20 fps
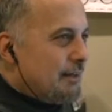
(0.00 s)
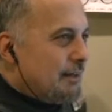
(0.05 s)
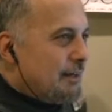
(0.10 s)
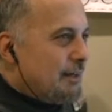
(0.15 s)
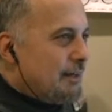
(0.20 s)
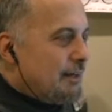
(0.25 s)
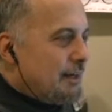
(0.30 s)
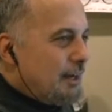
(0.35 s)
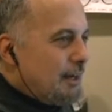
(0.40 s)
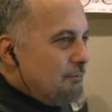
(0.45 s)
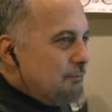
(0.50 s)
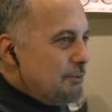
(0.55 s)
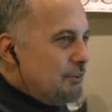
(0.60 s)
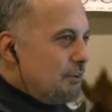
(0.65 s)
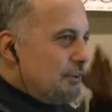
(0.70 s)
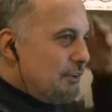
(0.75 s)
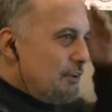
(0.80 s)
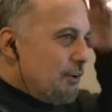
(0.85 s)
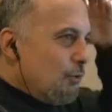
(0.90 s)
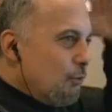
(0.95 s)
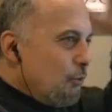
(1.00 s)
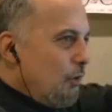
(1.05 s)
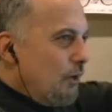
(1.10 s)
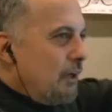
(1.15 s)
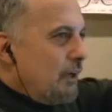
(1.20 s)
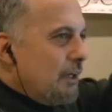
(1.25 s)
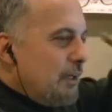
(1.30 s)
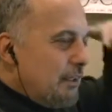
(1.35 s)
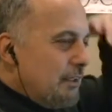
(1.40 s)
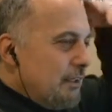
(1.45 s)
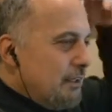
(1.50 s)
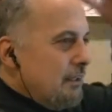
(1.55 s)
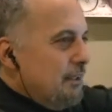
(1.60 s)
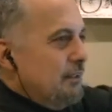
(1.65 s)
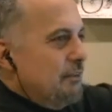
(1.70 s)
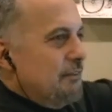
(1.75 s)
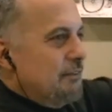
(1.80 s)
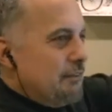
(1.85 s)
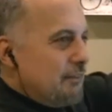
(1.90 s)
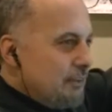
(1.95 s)
I'm sure that working
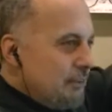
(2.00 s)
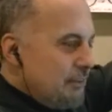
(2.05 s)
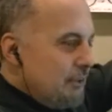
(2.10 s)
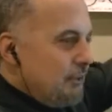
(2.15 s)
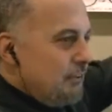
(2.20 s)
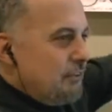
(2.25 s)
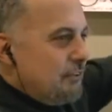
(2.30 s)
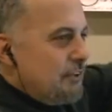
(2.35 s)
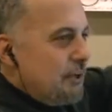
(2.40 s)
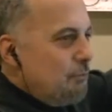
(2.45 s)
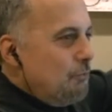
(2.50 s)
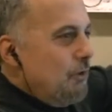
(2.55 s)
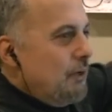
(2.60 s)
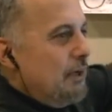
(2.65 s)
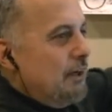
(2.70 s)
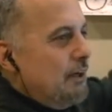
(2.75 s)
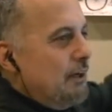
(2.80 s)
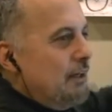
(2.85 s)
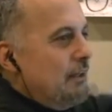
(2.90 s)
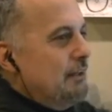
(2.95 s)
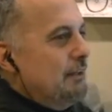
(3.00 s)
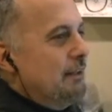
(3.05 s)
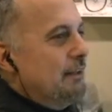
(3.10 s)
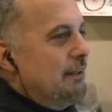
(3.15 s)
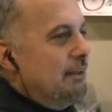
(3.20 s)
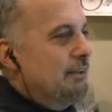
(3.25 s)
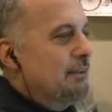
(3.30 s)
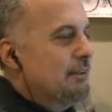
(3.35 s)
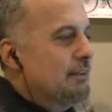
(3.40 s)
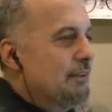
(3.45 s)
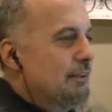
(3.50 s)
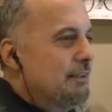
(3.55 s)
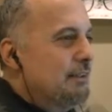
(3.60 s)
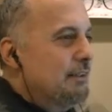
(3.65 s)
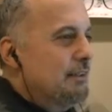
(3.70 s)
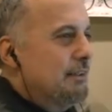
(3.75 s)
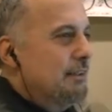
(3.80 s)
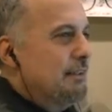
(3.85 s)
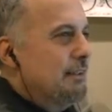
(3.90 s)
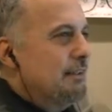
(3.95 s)
is, somewhere in there
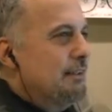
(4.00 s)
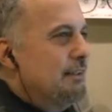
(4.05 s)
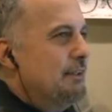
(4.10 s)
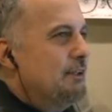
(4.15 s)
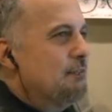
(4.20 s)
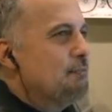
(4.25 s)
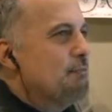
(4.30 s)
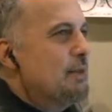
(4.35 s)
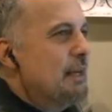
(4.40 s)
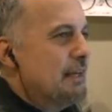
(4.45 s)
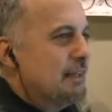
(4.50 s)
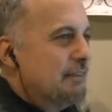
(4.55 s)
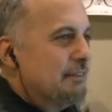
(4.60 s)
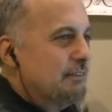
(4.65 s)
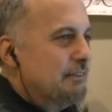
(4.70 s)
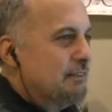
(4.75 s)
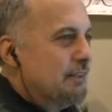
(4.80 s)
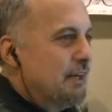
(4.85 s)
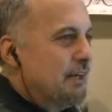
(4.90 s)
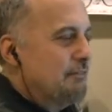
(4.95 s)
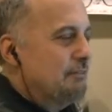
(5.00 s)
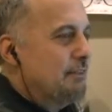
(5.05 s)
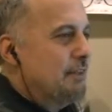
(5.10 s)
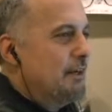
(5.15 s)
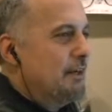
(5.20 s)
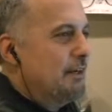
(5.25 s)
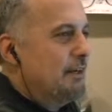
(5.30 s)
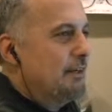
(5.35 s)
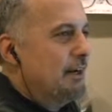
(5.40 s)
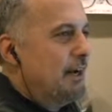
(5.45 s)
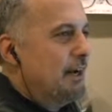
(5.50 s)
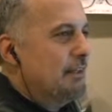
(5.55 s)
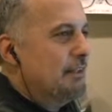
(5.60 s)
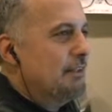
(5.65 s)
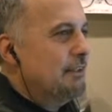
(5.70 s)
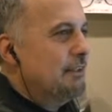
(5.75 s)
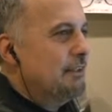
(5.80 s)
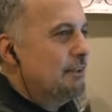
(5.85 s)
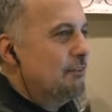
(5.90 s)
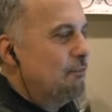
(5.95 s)
in the mix of their
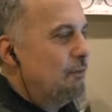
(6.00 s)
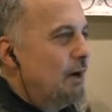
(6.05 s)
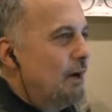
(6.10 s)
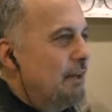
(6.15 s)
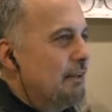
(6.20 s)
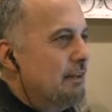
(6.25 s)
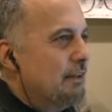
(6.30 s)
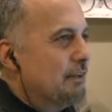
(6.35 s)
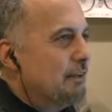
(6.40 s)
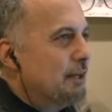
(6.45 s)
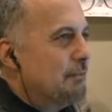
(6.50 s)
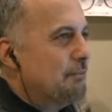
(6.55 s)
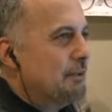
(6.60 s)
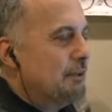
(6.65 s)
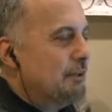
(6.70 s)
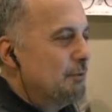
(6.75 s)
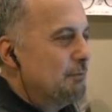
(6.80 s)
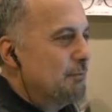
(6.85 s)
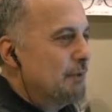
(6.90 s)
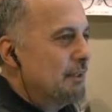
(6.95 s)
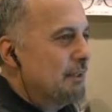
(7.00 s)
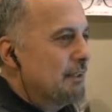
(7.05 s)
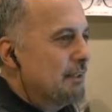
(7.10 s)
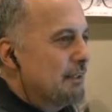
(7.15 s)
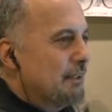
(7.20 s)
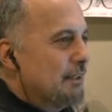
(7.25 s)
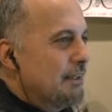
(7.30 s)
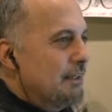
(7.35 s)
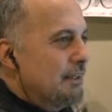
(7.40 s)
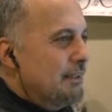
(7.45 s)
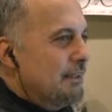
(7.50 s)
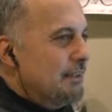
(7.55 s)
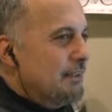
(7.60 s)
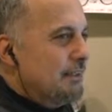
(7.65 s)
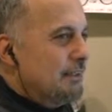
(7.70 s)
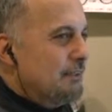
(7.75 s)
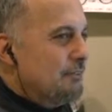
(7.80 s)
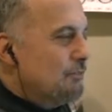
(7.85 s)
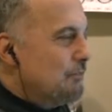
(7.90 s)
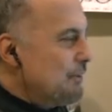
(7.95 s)
idea of why they're coming here. But
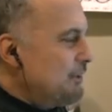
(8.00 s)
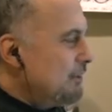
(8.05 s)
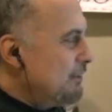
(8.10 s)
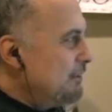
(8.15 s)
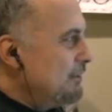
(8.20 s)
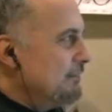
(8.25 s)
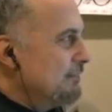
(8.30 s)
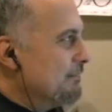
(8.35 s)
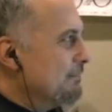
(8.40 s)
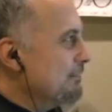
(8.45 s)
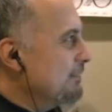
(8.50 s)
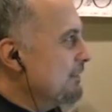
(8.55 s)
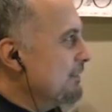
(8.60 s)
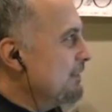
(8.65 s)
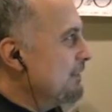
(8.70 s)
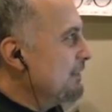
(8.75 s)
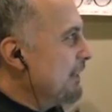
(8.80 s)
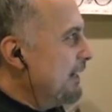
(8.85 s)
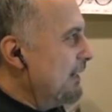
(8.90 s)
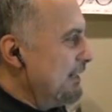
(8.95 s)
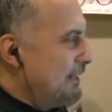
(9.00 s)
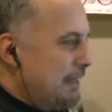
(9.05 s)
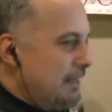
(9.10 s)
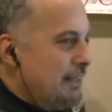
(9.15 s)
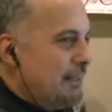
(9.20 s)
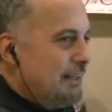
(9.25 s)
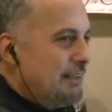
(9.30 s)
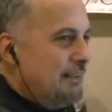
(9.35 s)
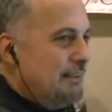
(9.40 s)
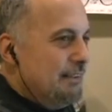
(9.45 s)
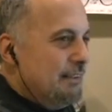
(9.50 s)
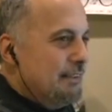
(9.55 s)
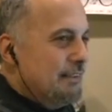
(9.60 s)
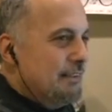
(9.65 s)
when you're a kid